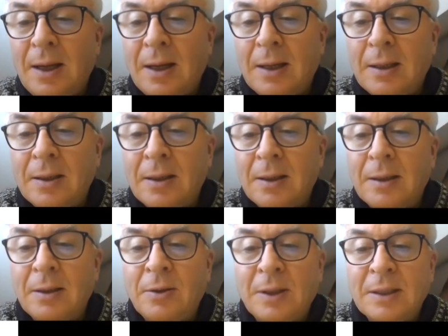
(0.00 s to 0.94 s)
and
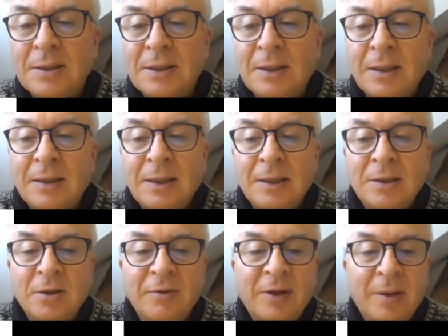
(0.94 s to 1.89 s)
you can see that
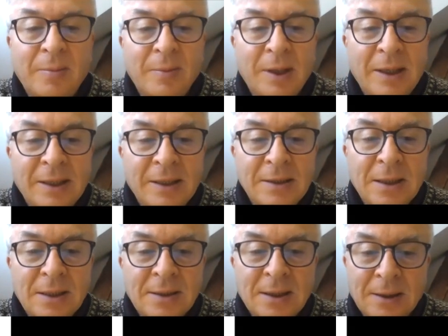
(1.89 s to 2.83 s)
each of them is
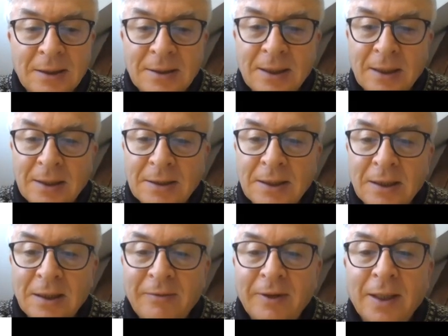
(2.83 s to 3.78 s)
statistically
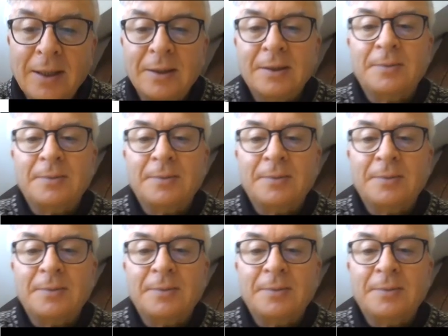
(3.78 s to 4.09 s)
significant.